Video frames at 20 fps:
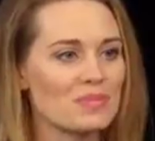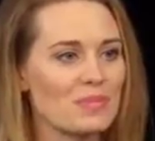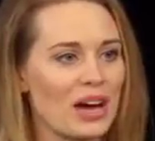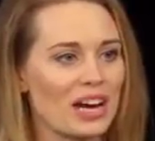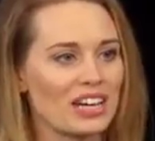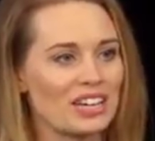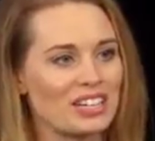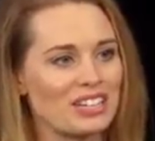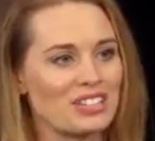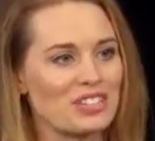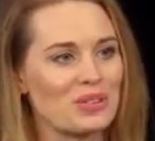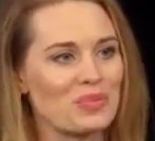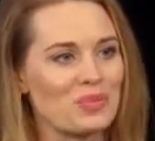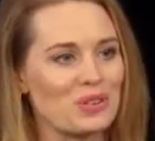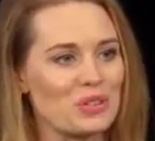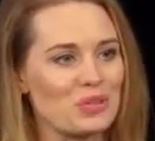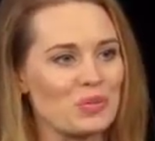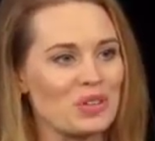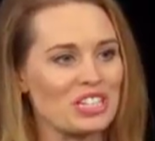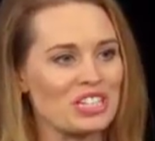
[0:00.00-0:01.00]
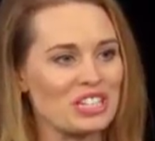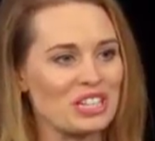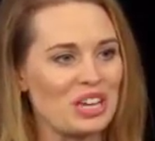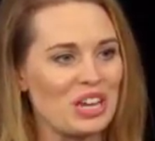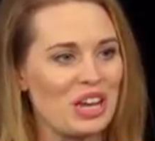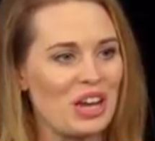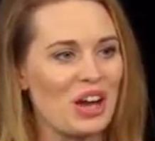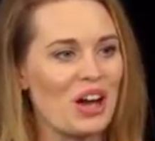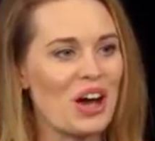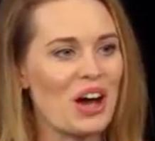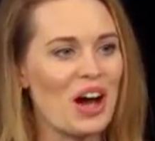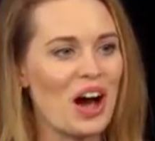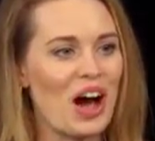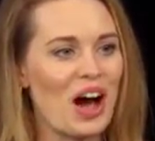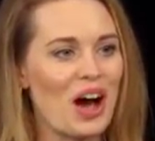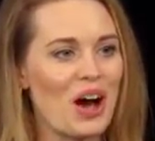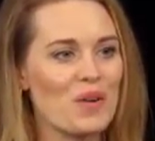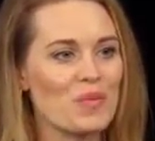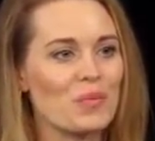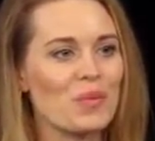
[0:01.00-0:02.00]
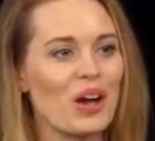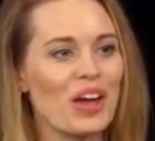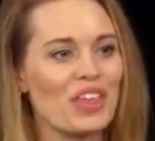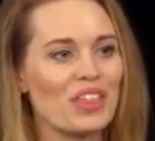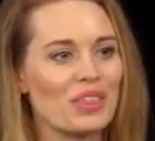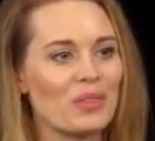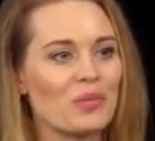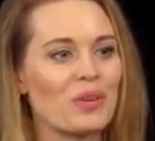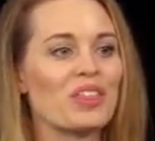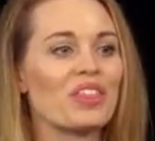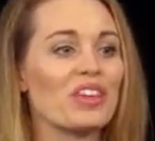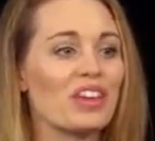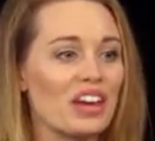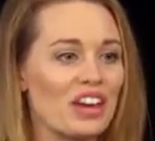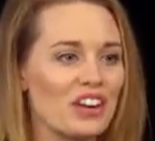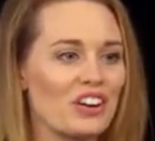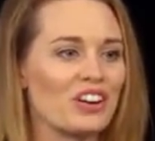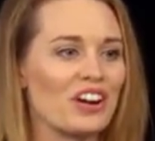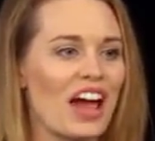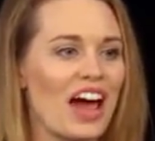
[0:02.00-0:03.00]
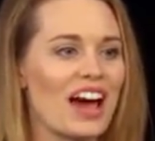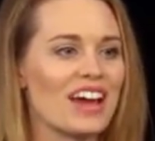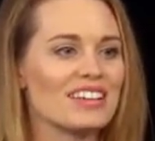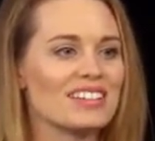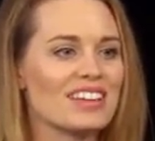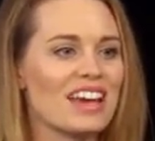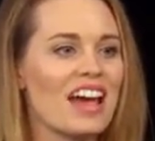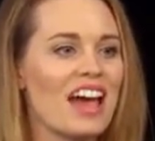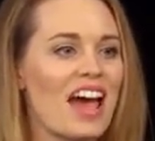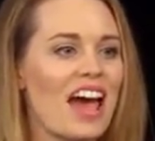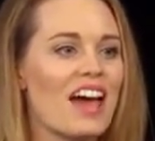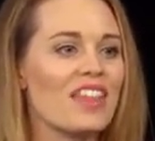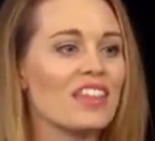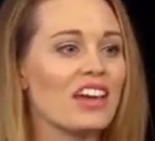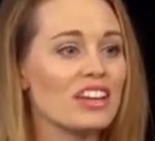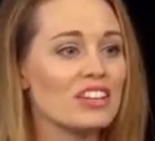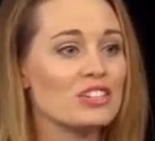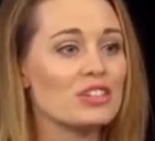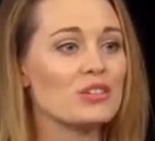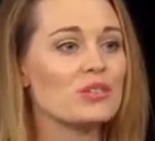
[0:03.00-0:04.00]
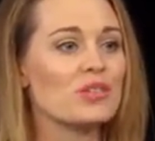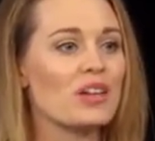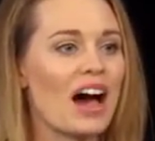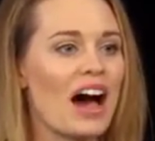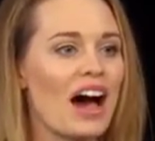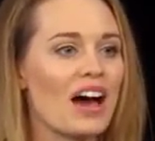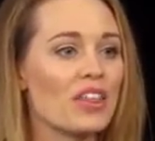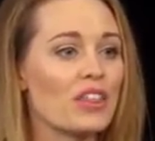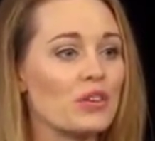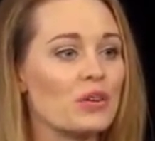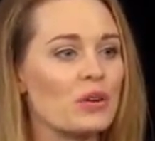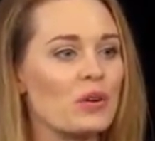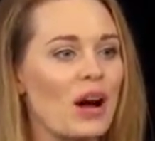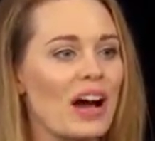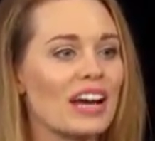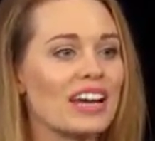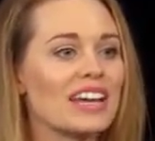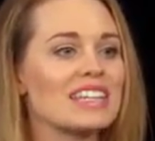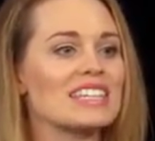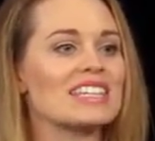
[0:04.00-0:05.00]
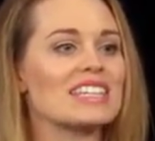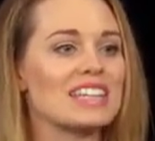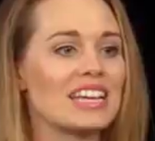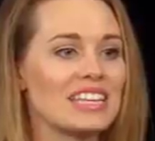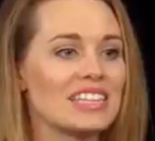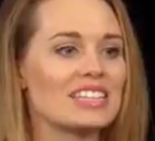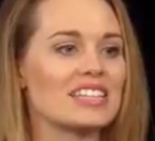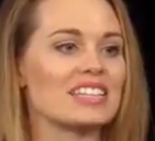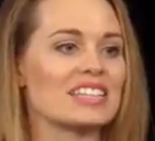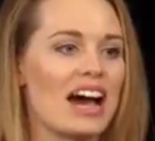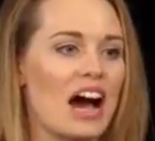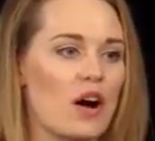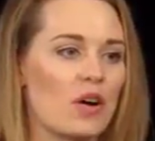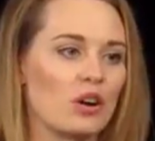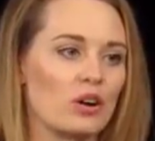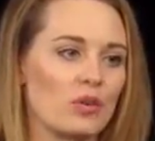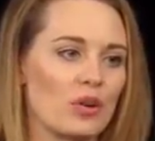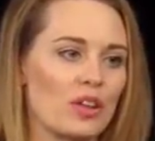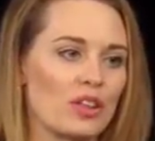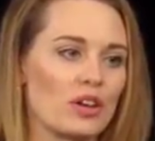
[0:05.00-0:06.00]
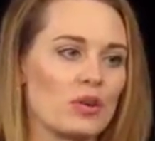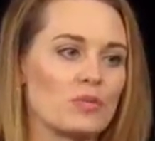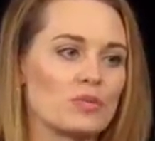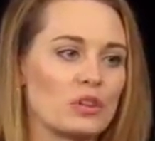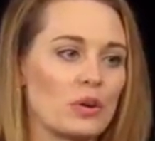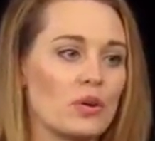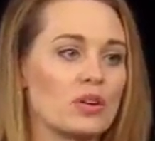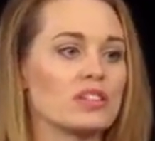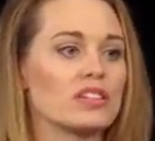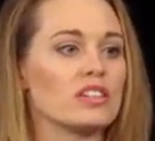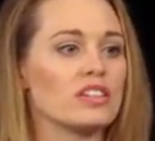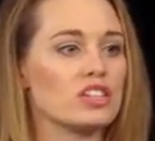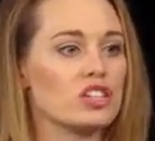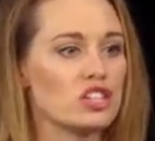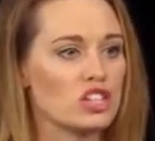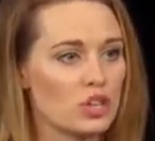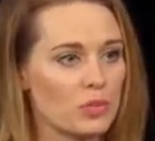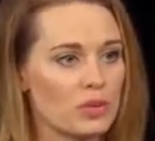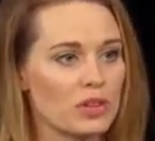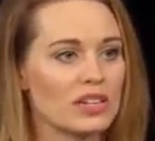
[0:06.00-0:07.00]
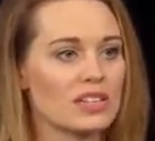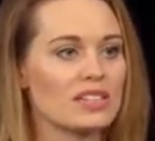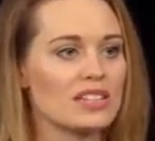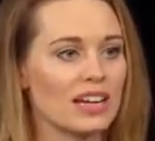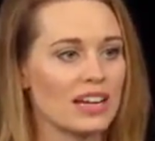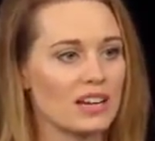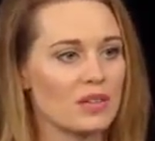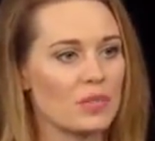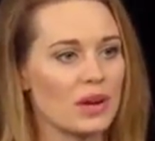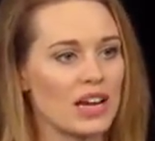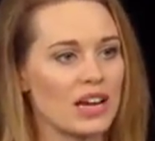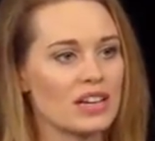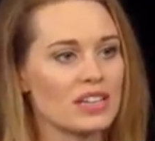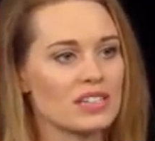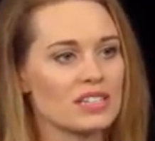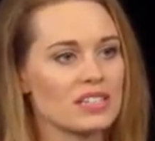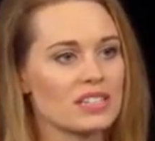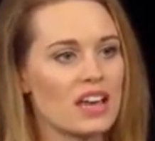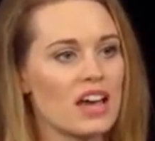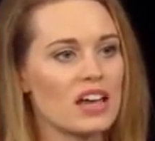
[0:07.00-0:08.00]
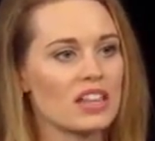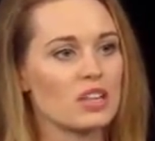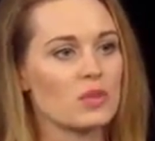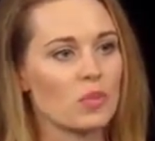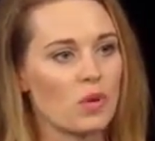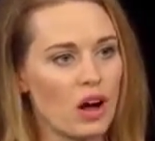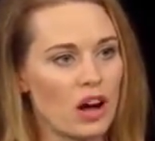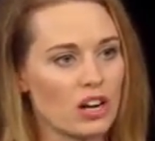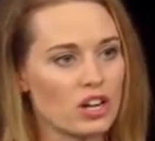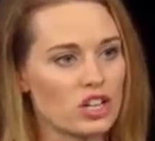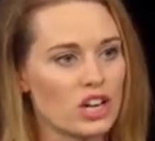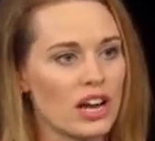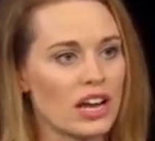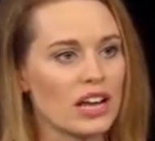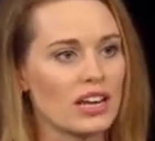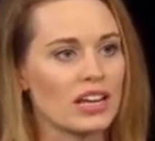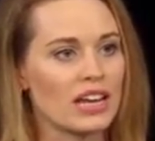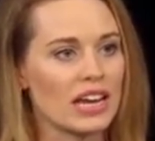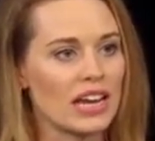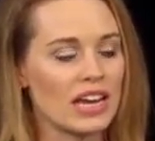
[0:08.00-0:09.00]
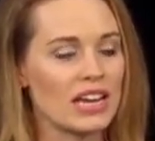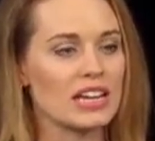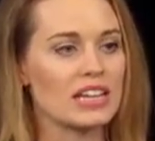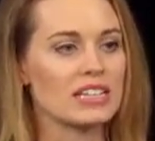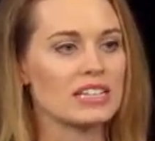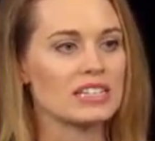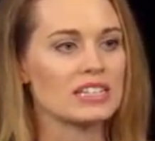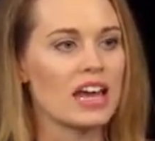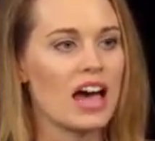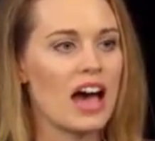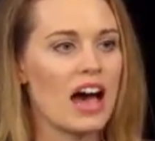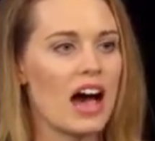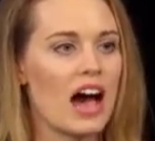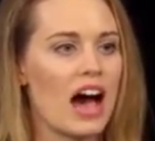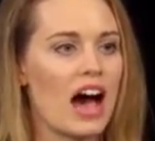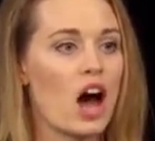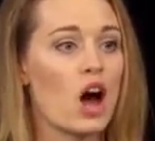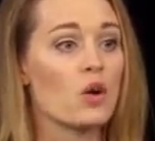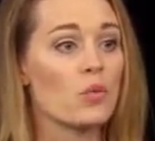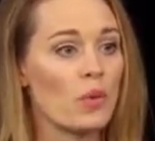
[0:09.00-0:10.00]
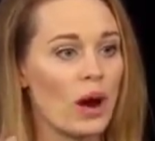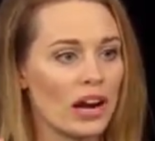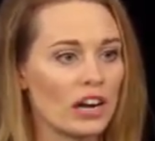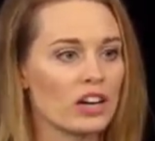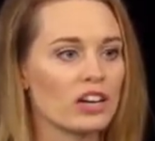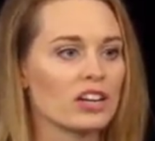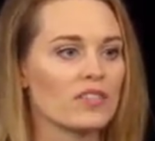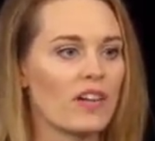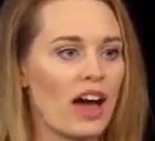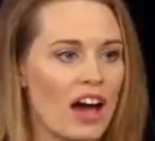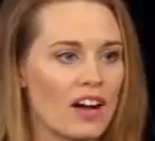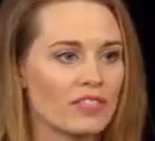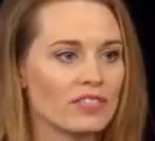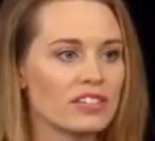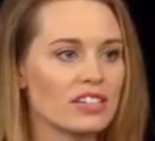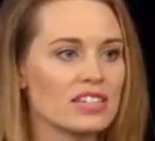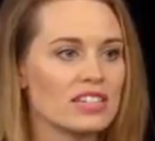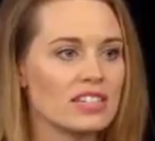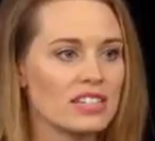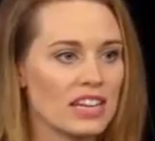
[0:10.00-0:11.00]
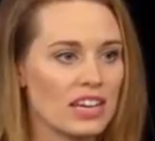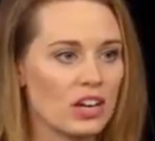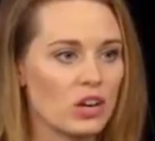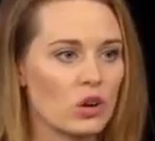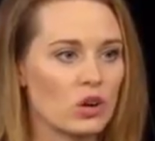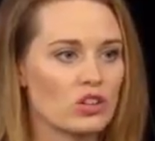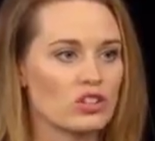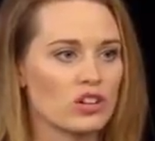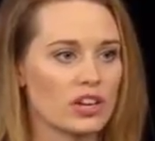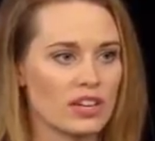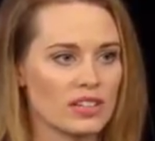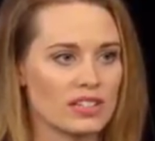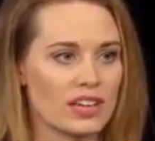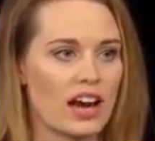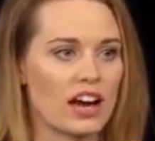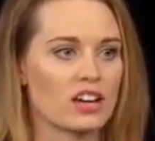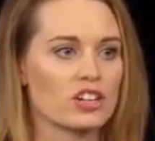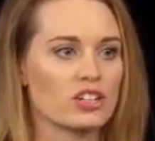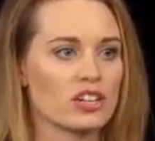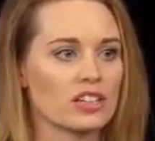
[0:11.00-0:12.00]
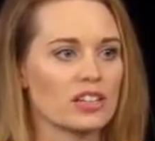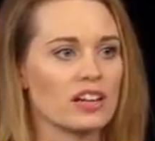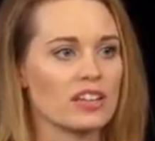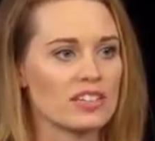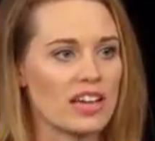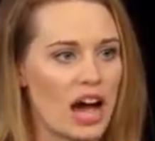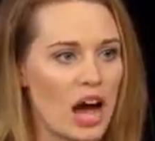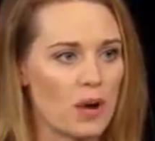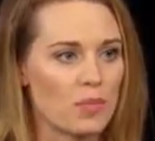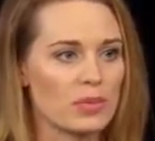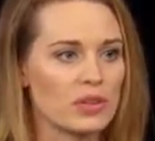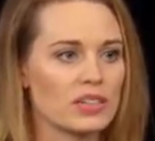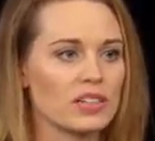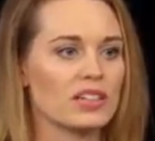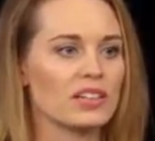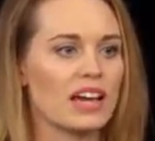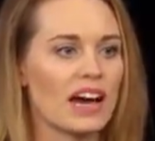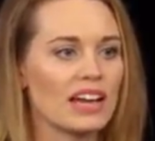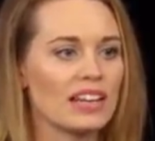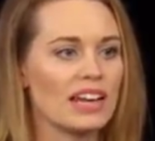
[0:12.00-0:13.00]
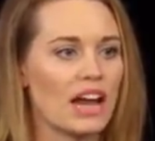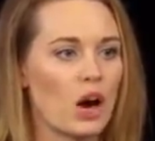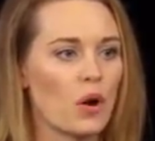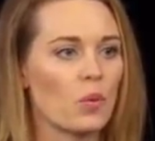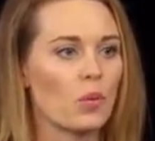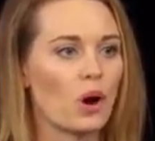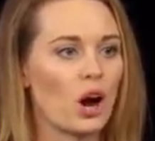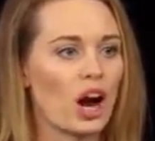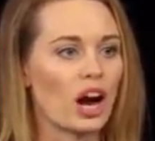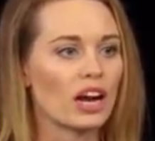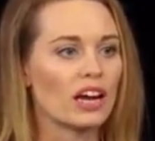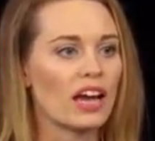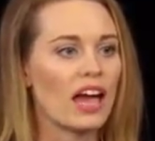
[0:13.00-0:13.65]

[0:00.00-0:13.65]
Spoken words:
mechanism, which we see with the internet. And they do that through a consensus algorithm. So it's a distributed database. The blockchain is a record of every single transaction that's happened in that network.